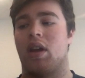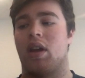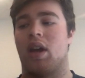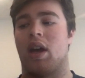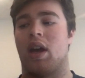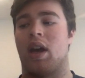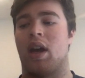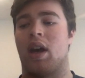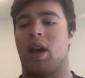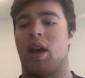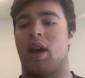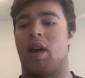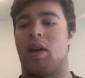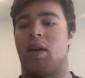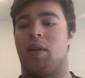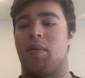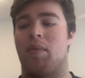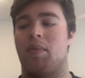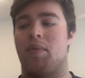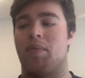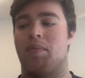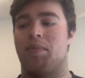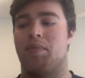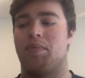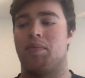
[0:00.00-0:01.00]
How
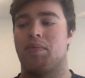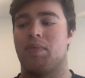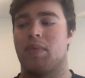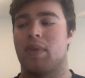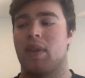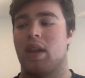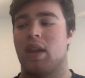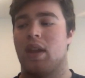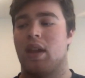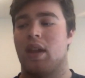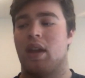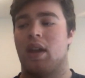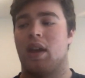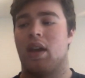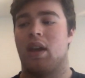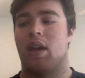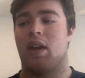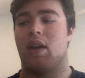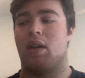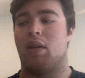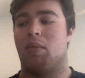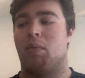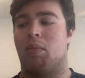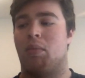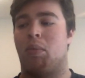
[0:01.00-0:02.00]

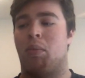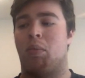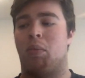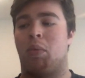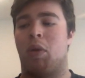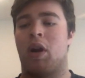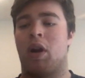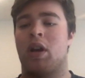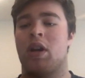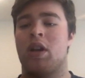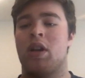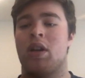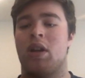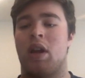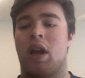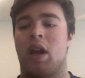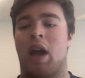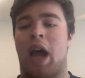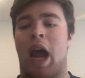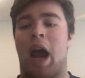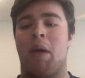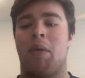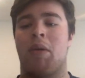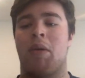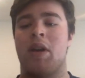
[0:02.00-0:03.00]
are you
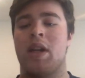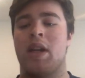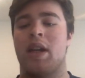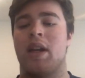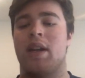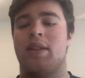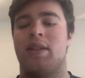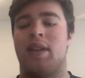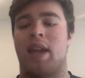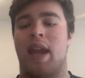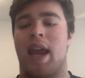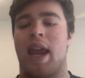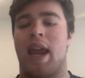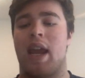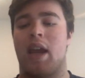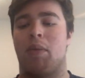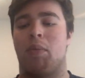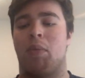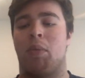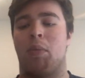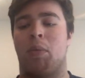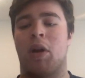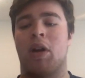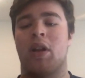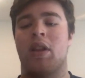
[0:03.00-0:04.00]
going to take?
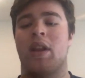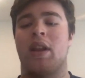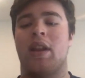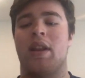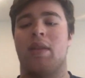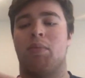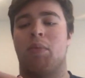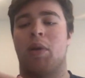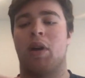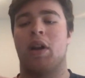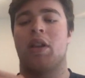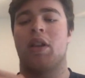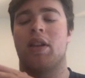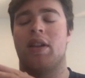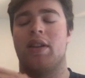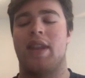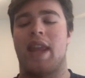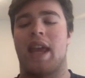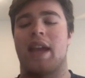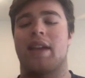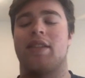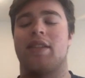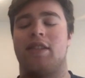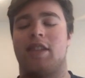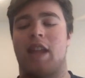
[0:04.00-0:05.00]
What are the
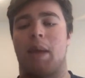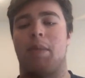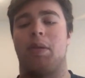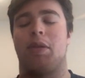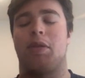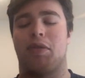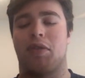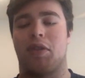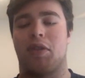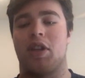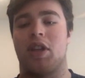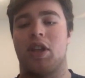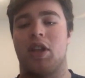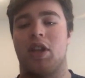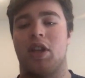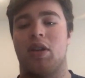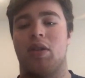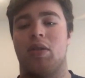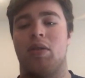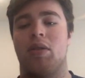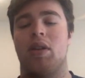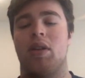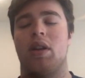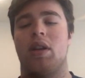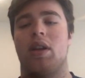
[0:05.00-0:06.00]
next steps for
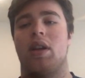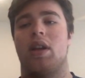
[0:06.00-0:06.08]
you